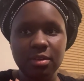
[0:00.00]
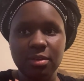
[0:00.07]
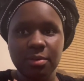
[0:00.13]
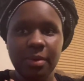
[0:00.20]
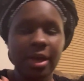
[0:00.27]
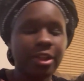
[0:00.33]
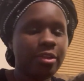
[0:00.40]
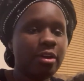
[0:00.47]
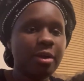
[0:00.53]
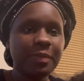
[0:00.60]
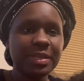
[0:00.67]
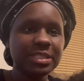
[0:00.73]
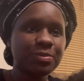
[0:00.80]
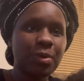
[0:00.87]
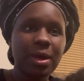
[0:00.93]
why do you
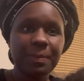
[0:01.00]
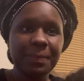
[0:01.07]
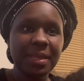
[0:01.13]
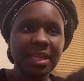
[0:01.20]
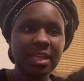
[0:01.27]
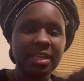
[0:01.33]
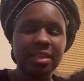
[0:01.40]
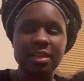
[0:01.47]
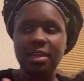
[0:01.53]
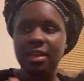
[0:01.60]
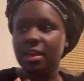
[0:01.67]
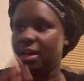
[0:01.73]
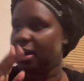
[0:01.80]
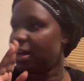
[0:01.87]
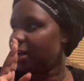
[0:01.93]
always want me?
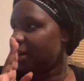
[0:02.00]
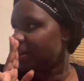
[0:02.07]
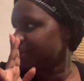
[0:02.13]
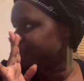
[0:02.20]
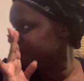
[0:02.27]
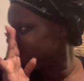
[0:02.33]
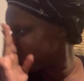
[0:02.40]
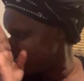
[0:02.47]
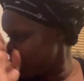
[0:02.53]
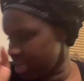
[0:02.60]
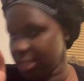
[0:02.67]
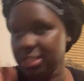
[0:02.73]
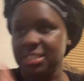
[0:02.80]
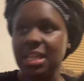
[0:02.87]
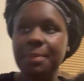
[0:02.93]
You
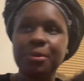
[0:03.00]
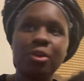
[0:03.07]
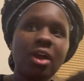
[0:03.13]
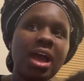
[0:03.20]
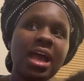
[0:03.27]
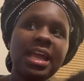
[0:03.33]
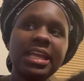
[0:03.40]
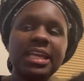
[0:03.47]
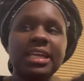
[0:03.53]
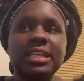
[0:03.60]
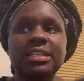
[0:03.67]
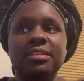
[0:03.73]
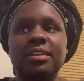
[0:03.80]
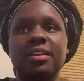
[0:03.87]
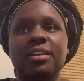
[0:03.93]
need to stop crying
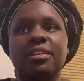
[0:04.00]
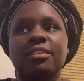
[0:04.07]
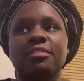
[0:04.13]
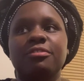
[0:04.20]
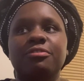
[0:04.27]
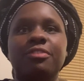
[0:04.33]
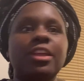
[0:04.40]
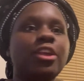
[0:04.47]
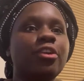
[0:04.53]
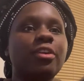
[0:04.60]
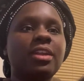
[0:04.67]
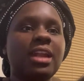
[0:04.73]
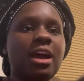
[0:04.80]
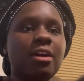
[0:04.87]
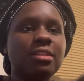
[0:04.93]
and figure it
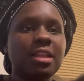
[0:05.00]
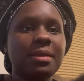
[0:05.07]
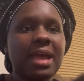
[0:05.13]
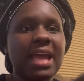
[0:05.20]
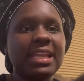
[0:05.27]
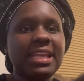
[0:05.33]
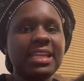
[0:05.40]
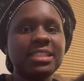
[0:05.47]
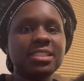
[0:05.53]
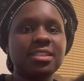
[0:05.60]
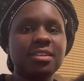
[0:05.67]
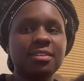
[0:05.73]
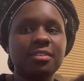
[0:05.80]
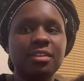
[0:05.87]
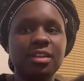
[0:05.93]
out. Like, I need
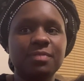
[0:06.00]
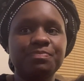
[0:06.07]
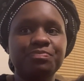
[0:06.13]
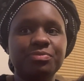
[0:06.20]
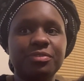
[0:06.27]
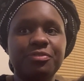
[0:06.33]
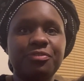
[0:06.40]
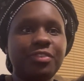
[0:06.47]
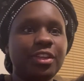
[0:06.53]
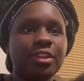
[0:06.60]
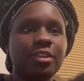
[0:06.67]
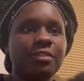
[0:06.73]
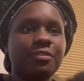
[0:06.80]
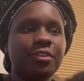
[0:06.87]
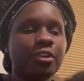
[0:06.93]
to
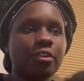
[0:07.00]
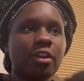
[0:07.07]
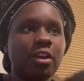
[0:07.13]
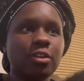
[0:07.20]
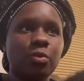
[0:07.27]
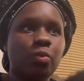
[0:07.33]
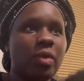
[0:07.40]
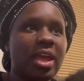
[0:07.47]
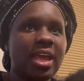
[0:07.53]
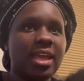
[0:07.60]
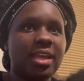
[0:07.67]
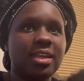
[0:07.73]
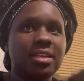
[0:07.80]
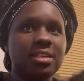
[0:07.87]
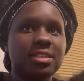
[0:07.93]
figure out a
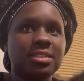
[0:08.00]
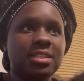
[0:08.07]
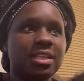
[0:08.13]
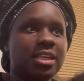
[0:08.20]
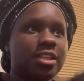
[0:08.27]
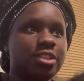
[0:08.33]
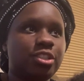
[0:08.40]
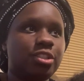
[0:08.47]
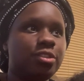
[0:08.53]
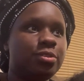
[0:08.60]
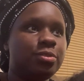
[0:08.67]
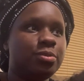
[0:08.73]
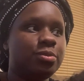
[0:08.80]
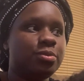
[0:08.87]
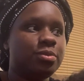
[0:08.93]
way to get
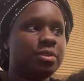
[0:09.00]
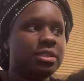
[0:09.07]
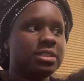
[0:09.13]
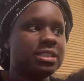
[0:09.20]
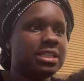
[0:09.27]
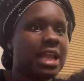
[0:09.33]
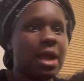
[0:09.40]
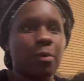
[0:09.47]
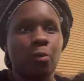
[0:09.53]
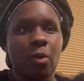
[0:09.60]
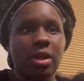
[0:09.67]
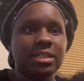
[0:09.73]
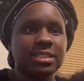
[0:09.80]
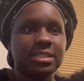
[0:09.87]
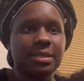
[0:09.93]
you to not
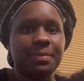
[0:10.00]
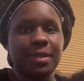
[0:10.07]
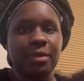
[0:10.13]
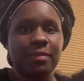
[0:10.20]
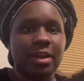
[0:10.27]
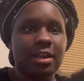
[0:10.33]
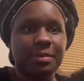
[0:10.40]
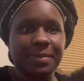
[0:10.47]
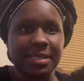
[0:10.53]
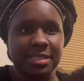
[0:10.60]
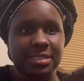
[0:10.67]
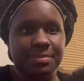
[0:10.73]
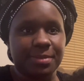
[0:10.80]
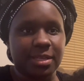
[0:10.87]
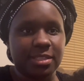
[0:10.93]
want to be around me
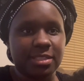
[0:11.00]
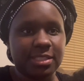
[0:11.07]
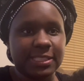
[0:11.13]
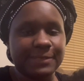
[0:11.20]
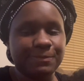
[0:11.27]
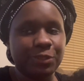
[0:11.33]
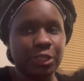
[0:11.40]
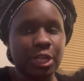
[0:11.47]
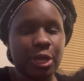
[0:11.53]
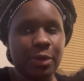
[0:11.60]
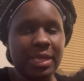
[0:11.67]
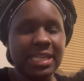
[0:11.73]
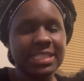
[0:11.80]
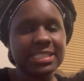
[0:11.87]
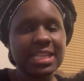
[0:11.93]
as much, you know.
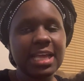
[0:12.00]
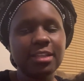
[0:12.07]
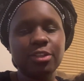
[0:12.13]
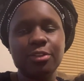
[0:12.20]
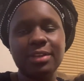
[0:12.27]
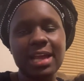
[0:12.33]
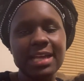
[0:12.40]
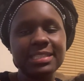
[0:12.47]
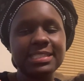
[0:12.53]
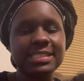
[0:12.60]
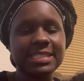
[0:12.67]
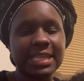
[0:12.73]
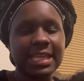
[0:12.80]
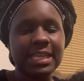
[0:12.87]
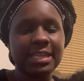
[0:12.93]
And it's not, you're not
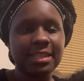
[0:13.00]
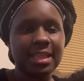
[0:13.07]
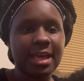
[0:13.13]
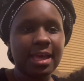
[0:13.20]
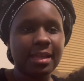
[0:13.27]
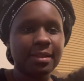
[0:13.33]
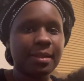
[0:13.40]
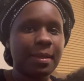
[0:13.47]
saying that,